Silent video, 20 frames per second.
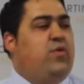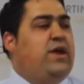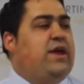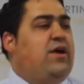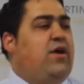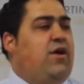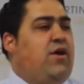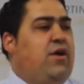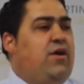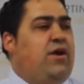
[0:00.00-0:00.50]
we
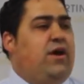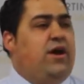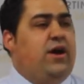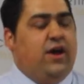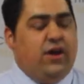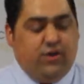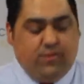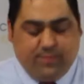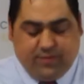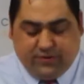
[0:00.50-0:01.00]
are
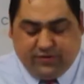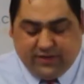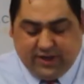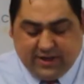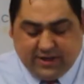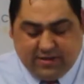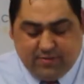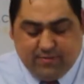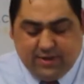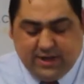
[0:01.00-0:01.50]

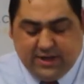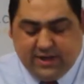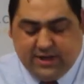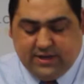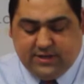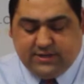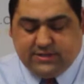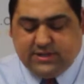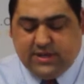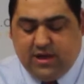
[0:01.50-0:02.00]
100%
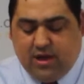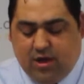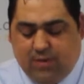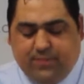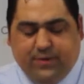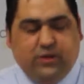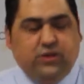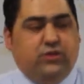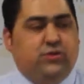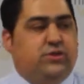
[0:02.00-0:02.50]
committed to
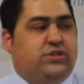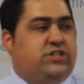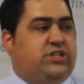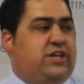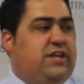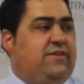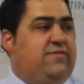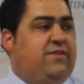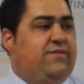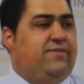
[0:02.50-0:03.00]
helping you
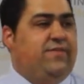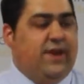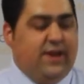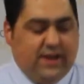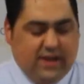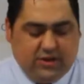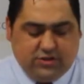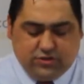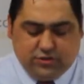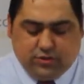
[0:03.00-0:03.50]
achieve the
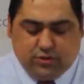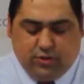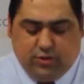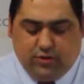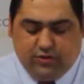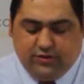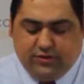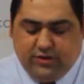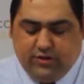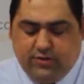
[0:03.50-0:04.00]
financial
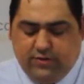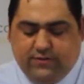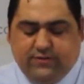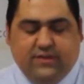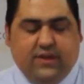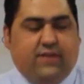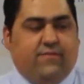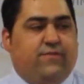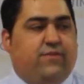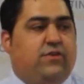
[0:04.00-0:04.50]
goals that you have
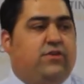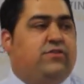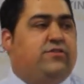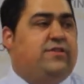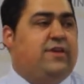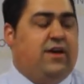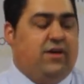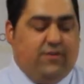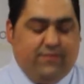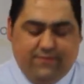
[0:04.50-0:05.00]
set for
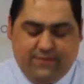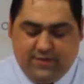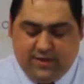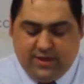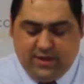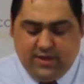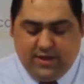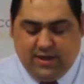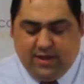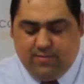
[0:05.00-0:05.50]
yourself
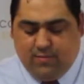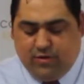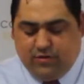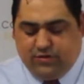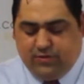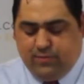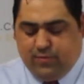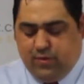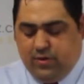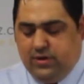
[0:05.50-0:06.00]
and
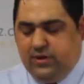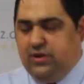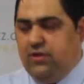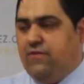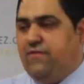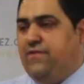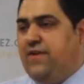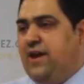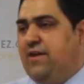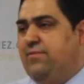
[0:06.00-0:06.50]
most importantly
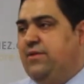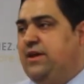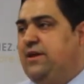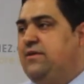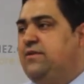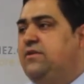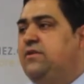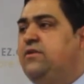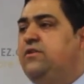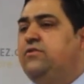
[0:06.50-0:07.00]
your
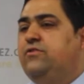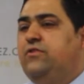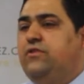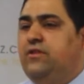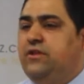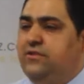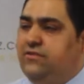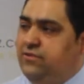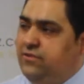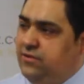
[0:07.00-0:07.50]
family. So
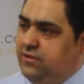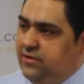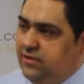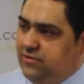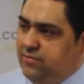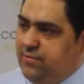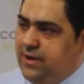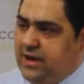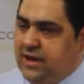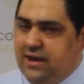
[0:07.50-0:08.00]
let's
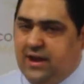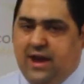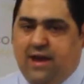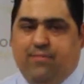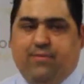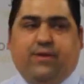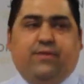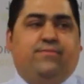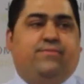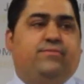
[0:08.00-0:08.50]
make it happen.